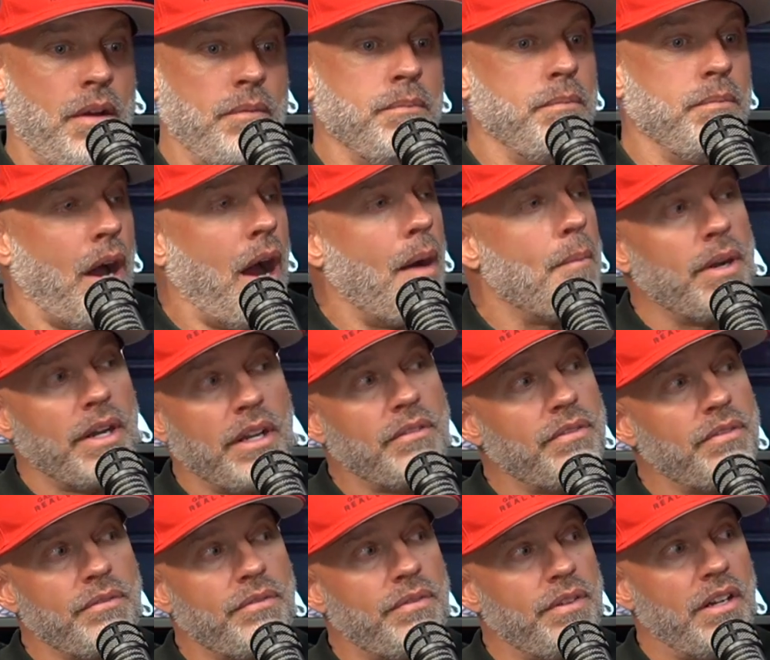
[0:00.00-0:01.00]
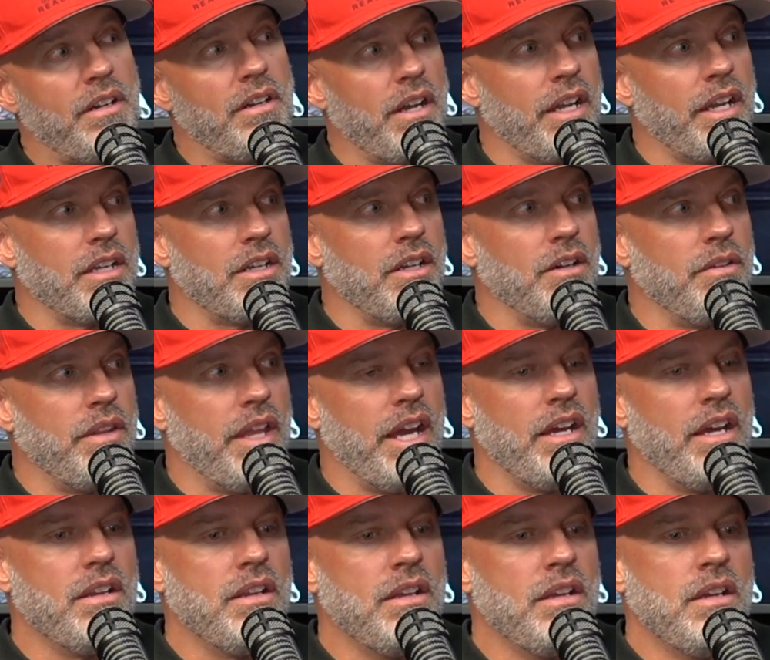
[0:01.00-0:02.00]
operating from fear. I can own
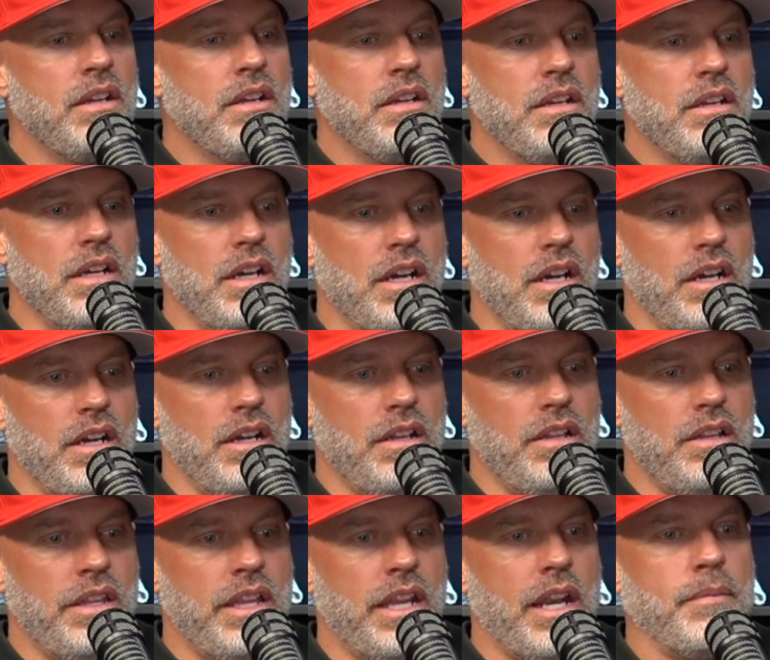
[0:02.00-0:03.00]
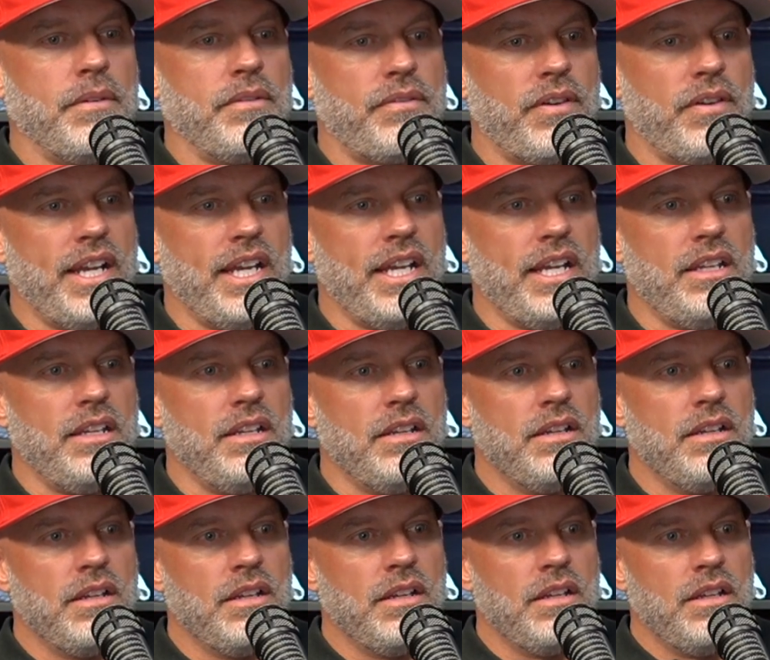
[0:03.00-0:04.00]
that. Then I'm afraid
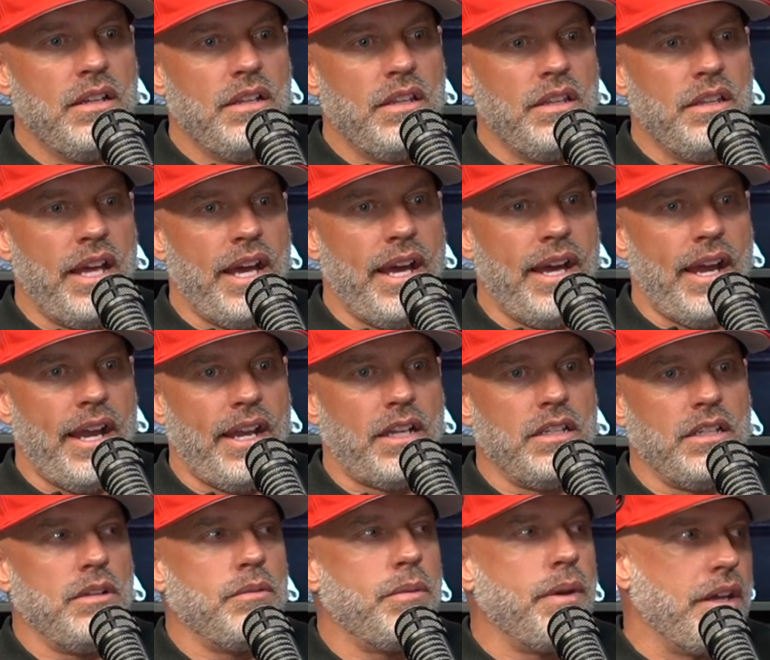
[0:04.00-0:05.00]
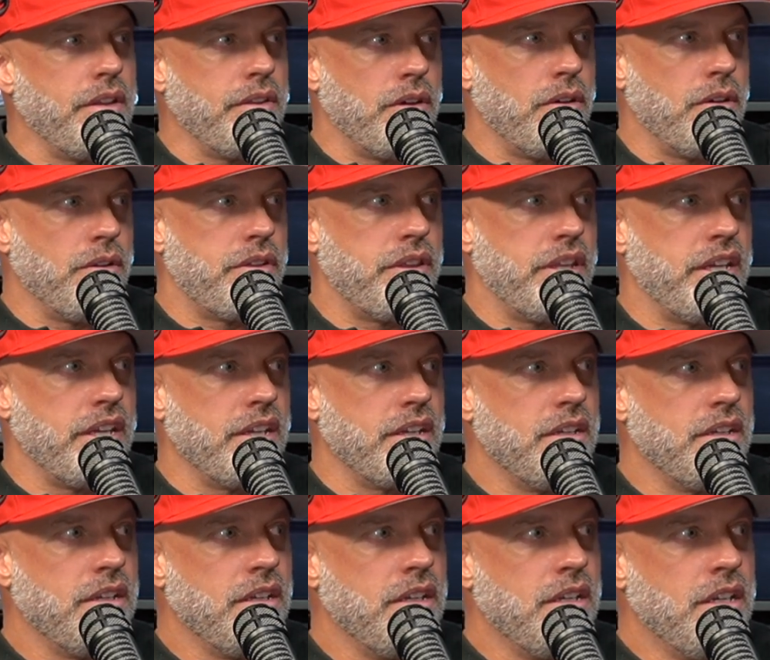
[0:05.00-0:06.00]
that I could derail the whole thing.
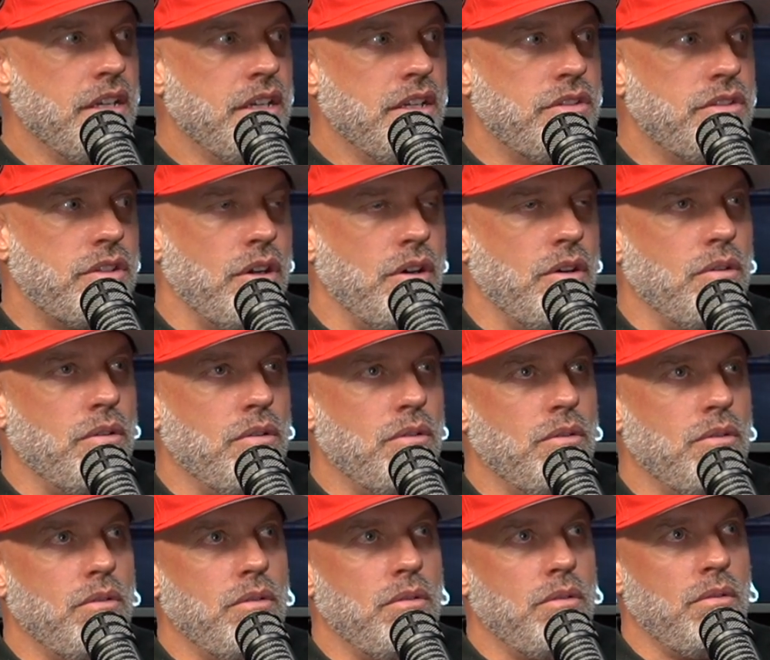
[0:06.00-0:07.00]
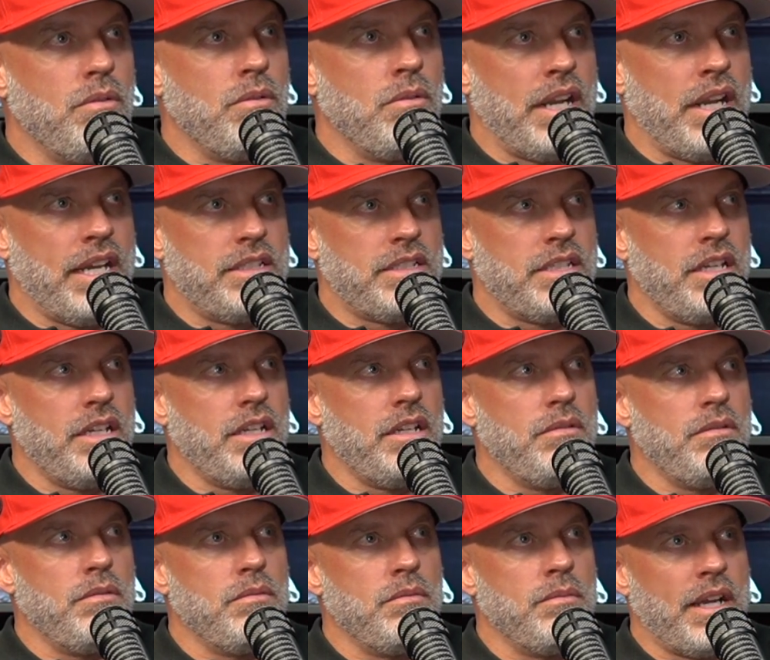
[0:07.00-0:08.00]
So when I tell
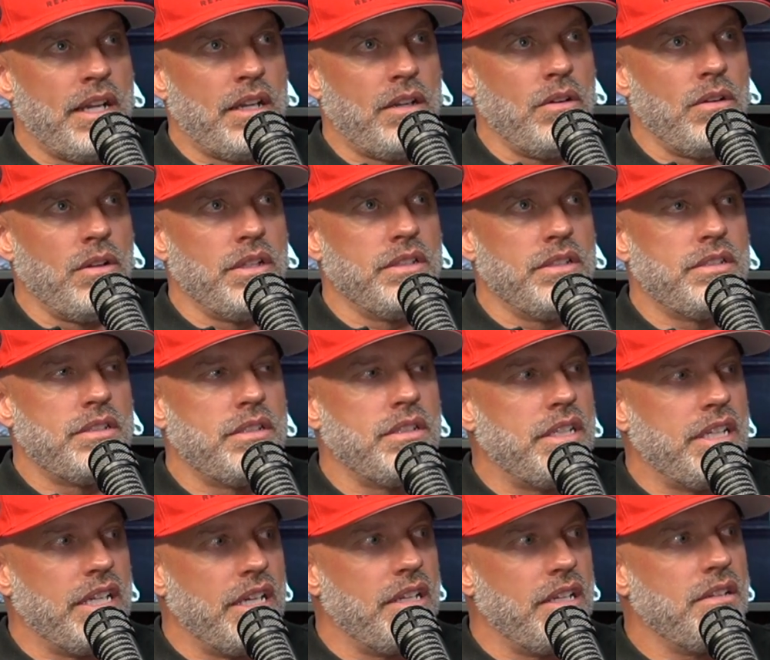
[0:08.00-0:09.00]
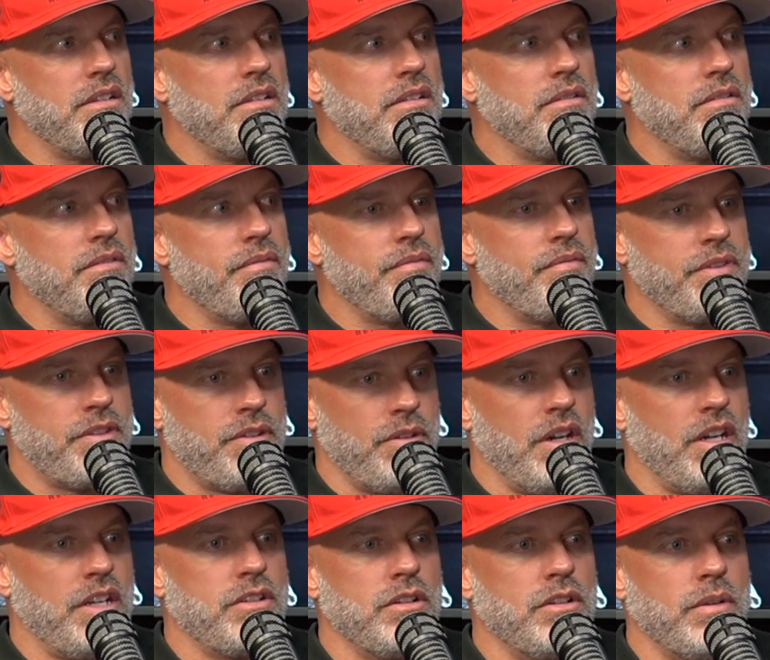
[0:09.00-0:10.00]
you my goal is to get to
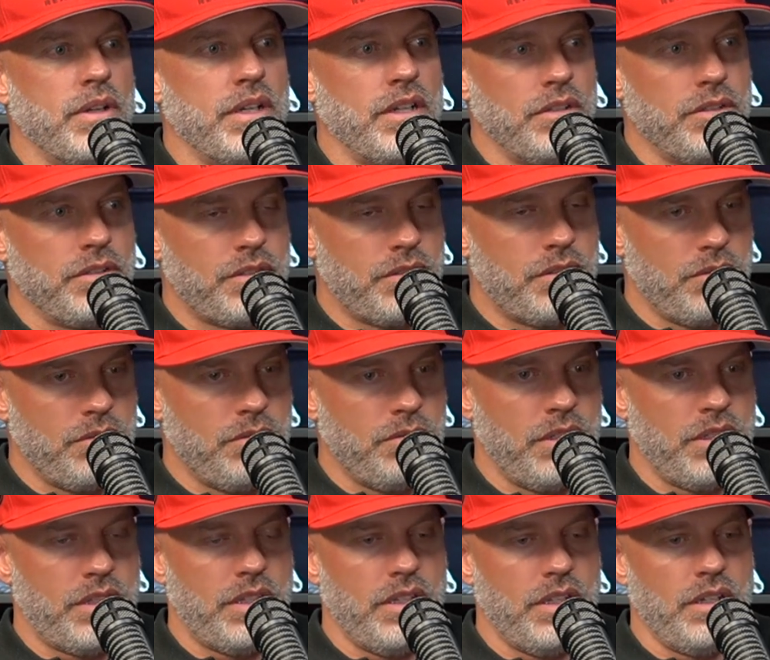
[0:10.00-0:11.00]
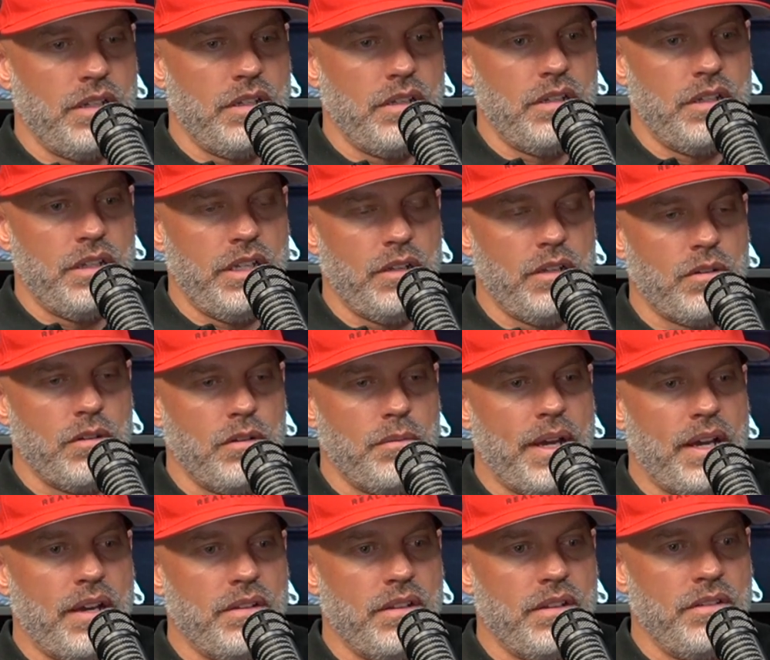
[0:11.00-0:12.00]
100 rentals with an equal
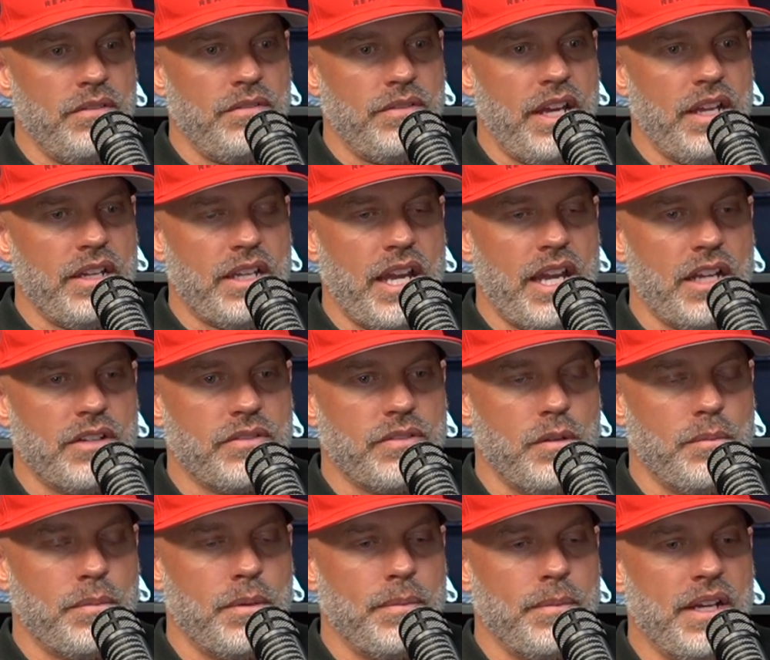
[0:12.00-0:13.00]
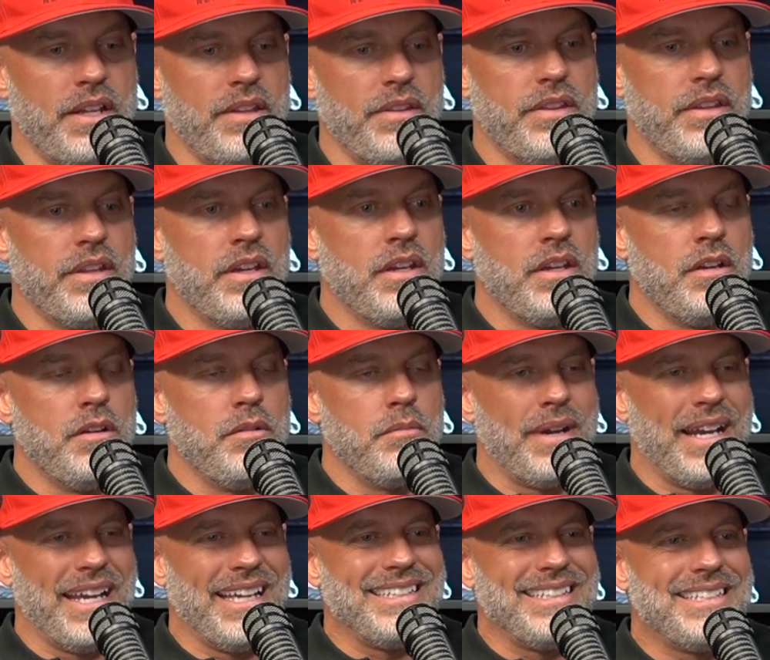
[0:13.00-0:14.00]
amount of net cash flow per month,
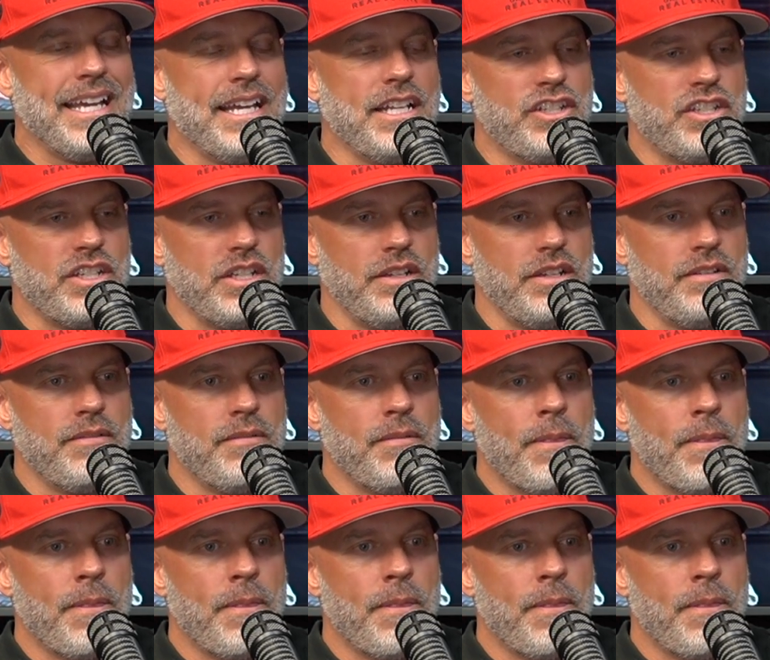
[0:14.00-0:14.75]
my intention